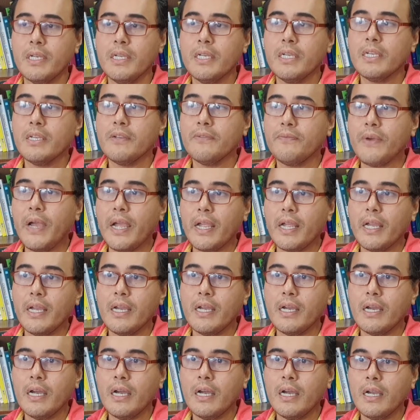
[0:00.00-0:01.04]
In fact,
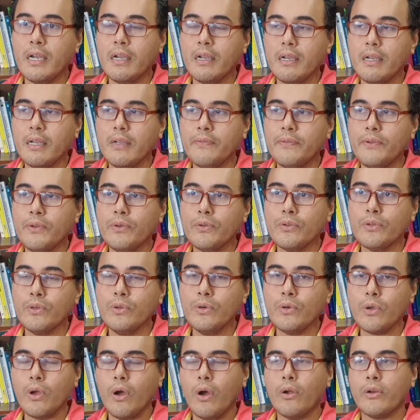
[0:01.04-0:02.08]
if you
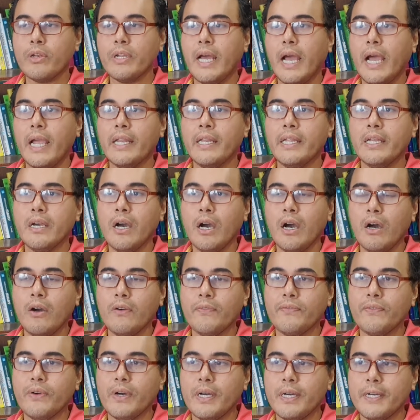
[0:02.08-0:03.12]
look on the idea
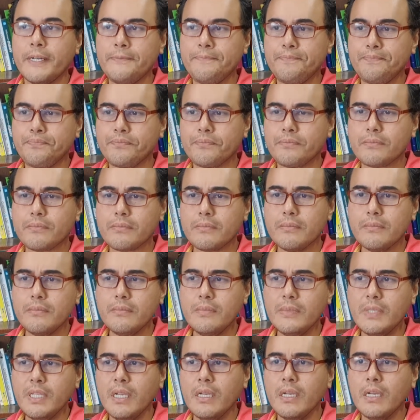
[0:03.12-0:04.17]
of
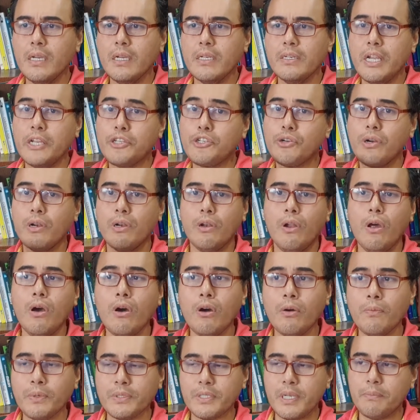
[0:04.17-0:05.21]
natural
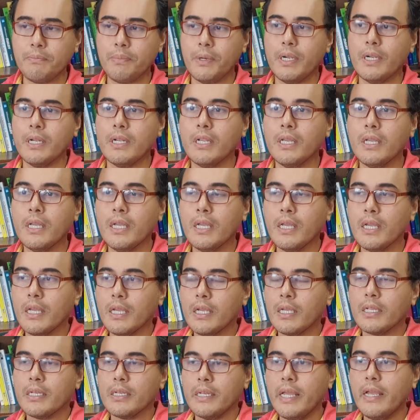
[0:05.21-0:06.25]
law, for example,
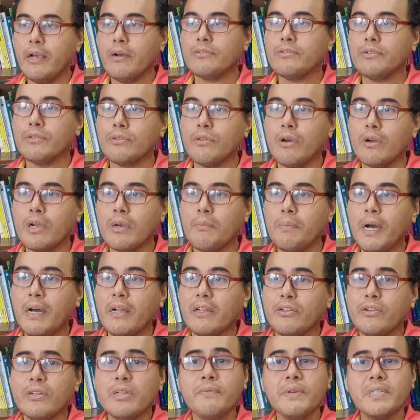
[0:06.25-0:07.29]
they also talk about
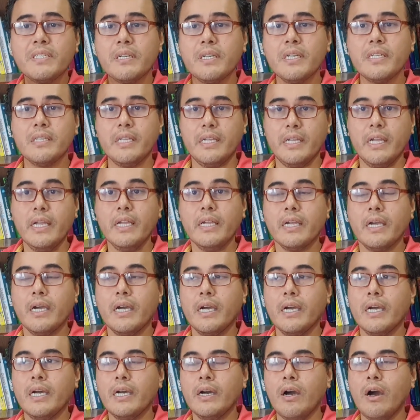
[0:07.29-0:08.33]
universality
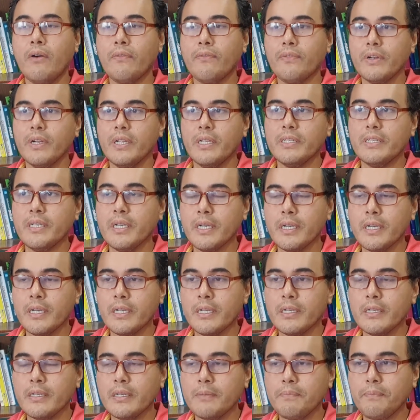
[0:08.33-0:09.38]
of
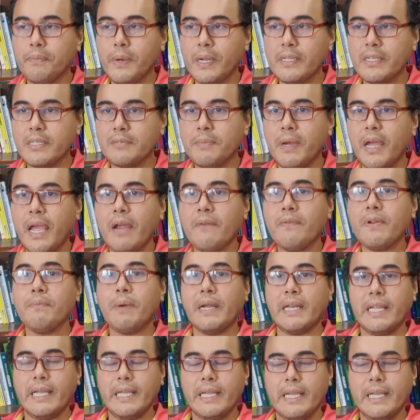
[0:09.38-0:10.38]
religion practiced by everybody.